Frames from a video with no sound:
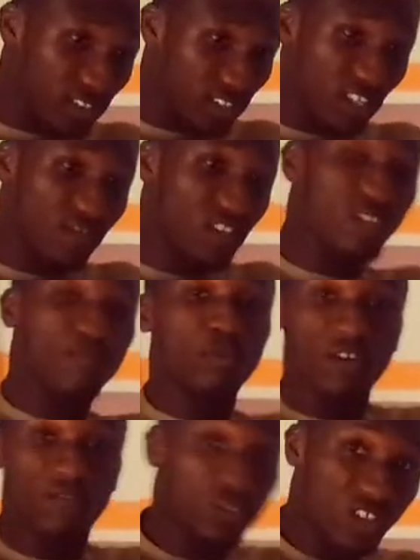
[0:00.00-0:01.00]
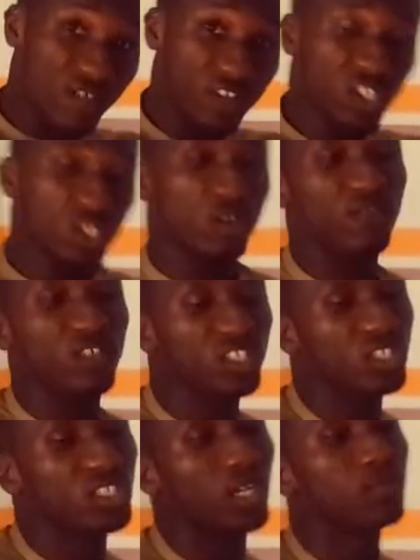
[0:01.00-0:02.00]
giving a broad view definition of
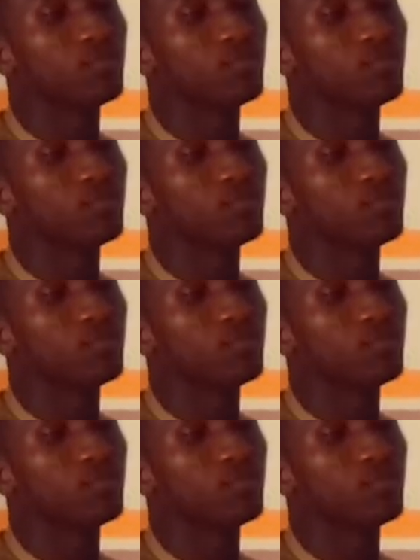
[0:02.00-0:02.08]
literature,